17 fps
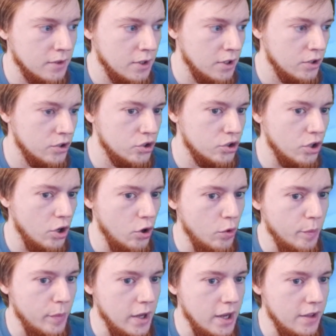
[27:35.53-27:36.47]
Show
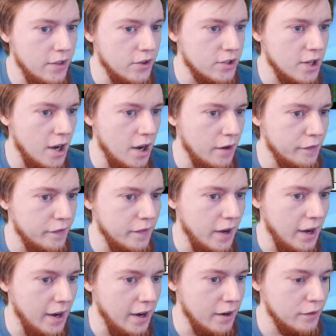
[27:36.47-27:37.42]
me the top
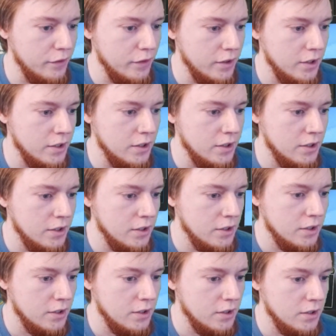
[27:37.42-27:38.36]
5.
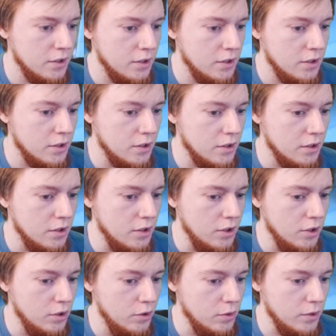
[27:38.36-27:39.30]

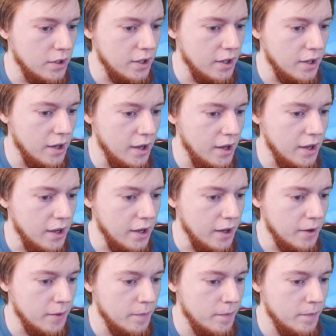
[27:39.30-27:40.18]
Okay.